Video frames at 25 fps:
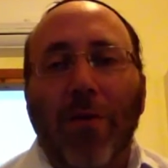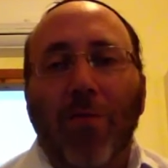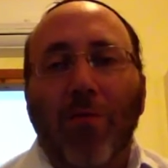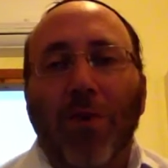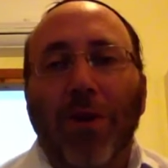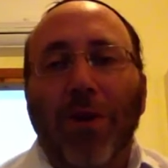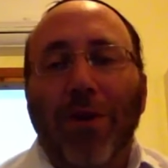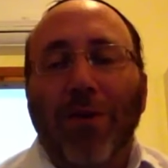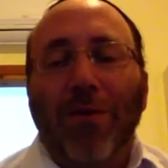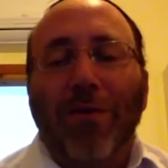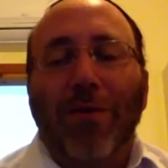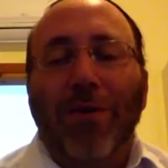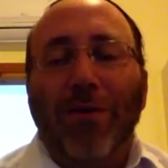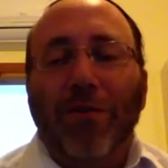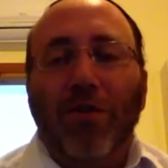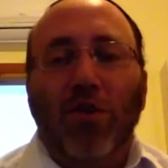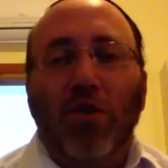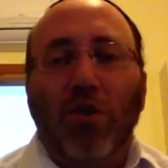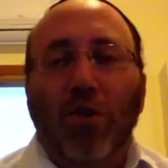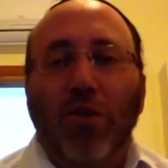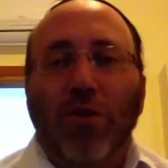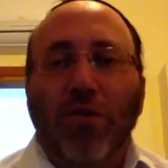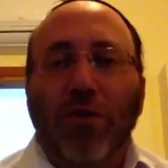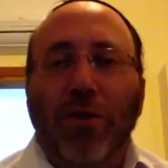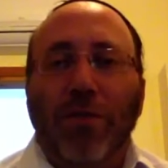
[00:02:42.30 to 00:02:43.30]
We are all
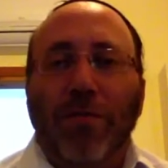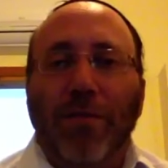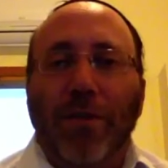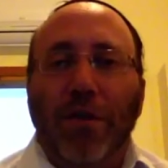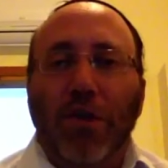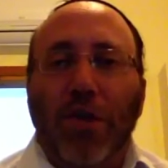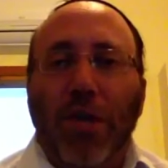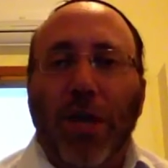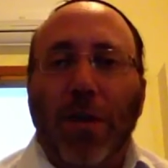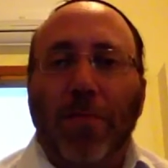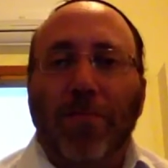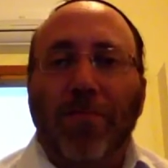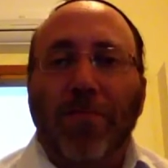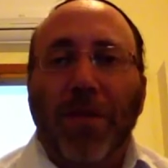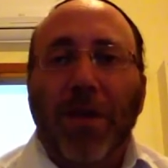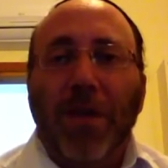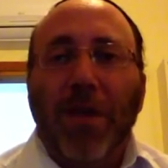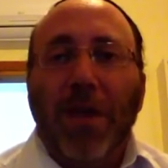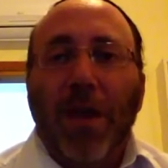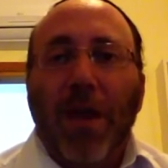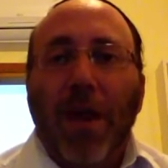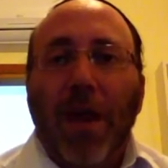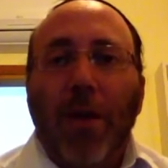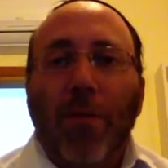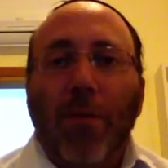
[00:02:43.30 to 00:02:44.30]
children of Hashem.
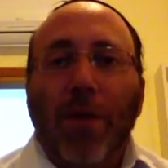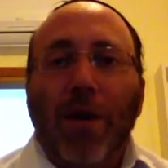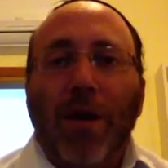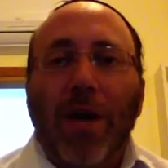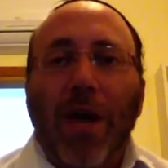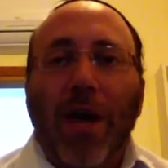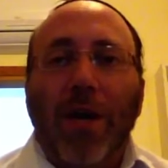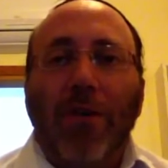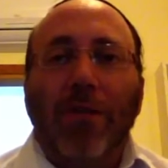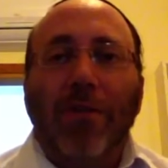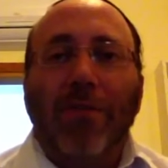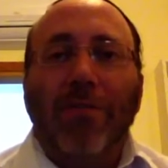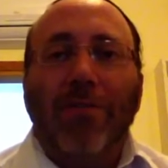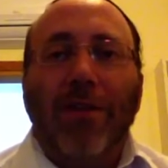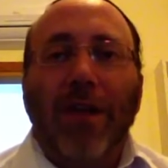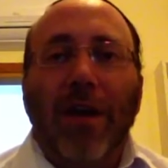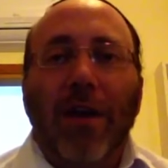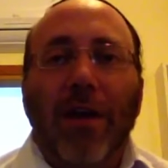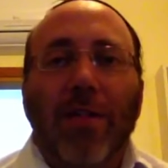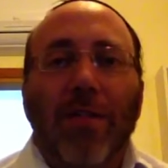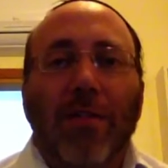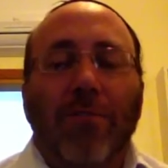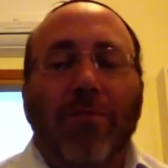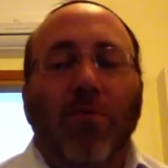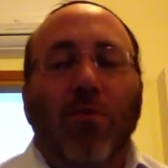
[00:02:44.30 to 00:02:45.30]
And when God looks down
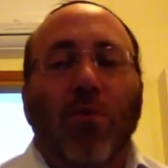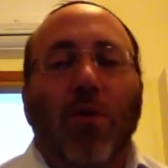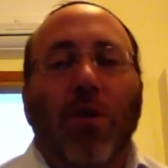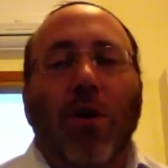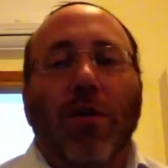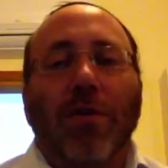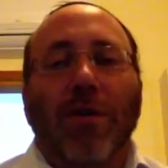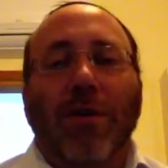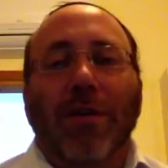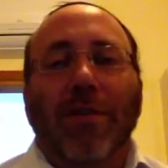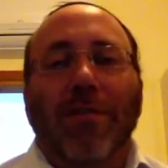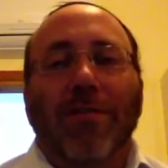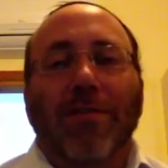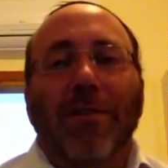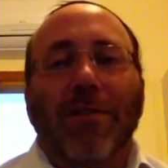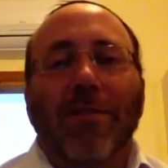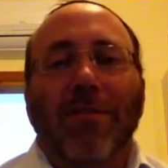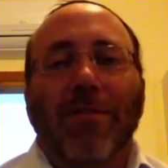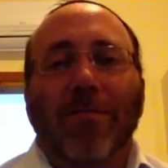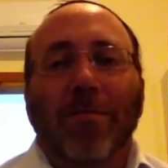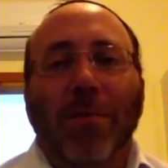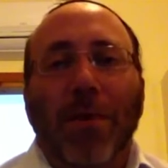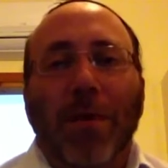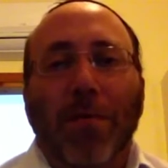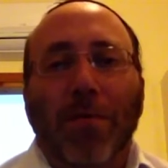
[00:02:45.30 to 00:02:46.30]
at this world and he
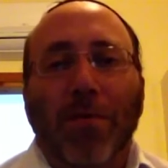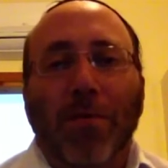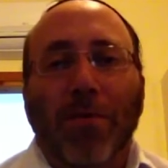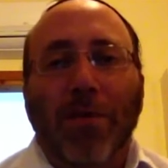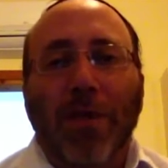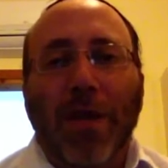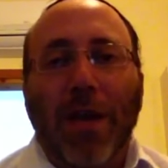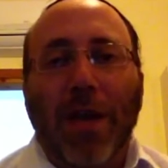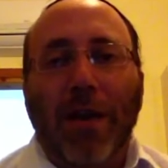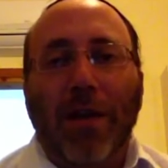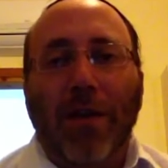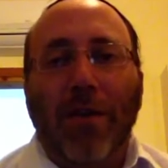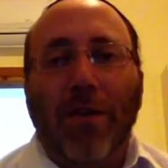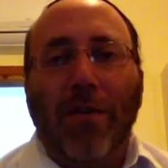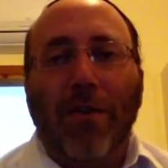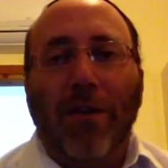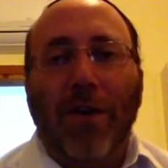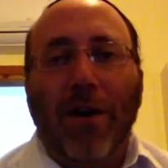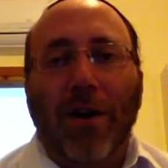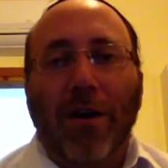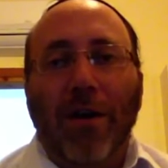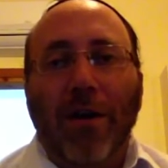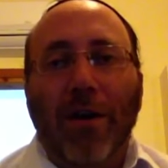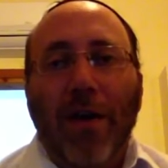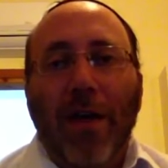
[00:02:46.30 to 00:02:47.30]
sees people getting
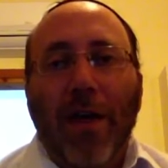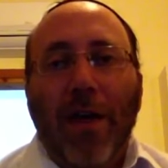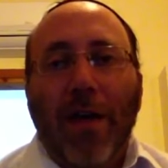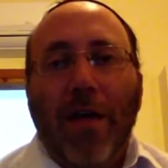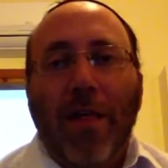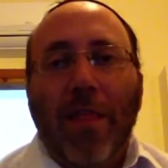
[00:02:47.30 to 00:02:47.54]
along,